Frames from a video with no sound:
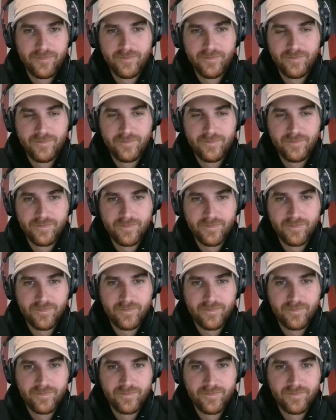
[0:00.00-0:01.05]

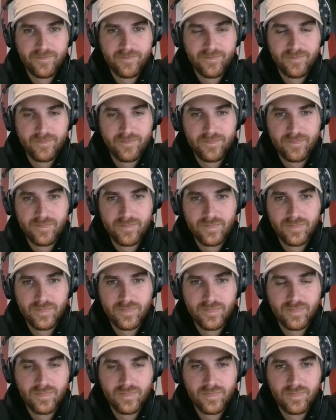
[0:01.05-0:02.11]

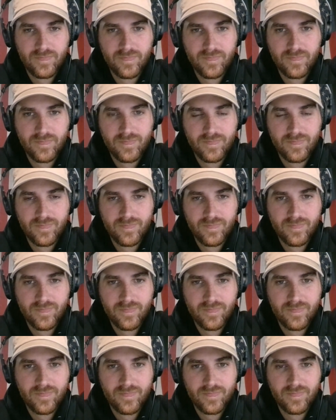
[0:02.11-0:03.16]

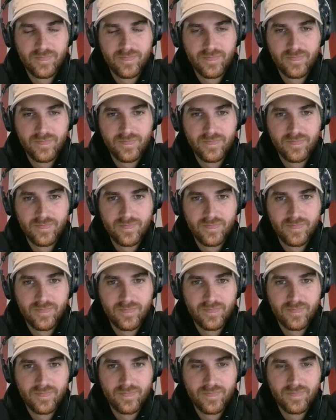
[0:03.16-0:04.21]

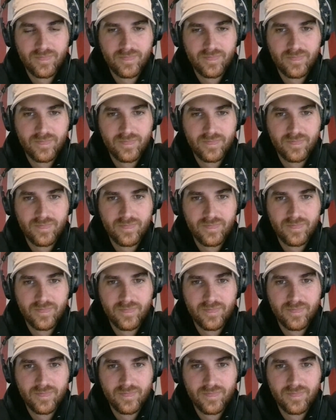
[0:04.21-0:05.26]

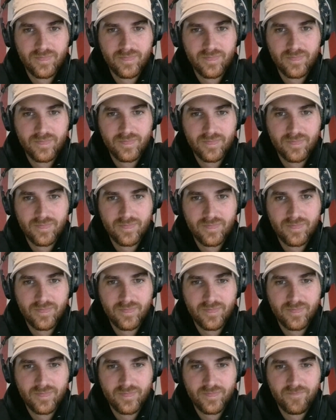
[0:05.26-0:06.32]

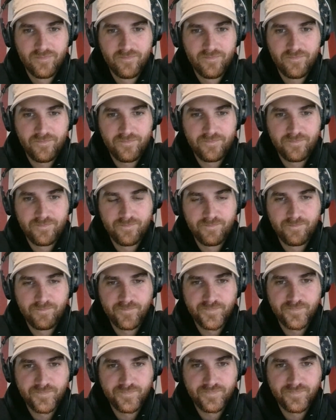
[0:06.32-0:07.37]

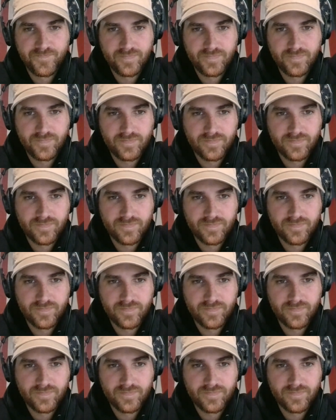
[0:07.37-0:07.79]
(not speaking)